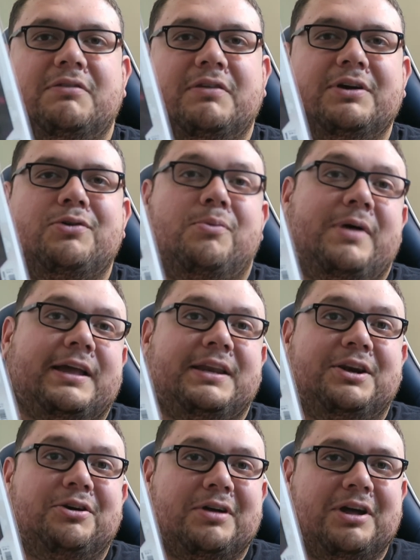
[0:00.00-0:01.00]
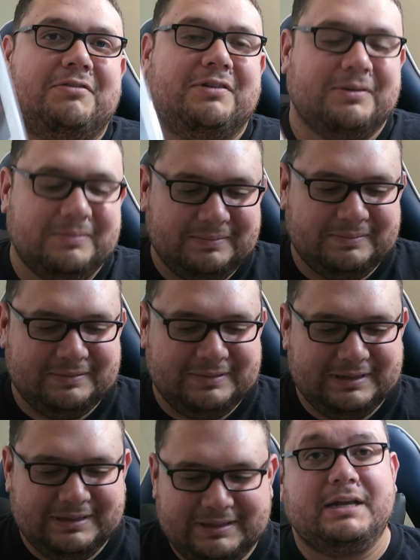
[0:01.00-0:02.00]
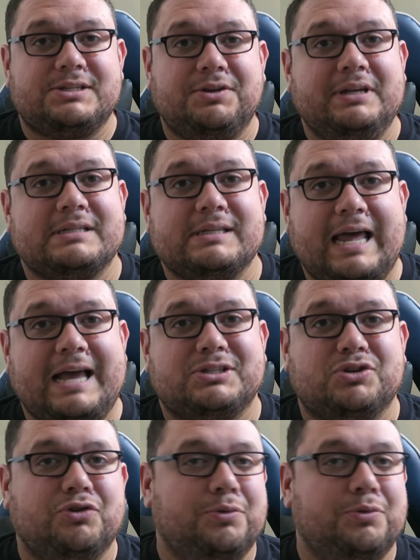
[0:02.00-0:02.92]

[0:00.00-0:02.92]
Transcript: Very cool Magneto cover. And so this last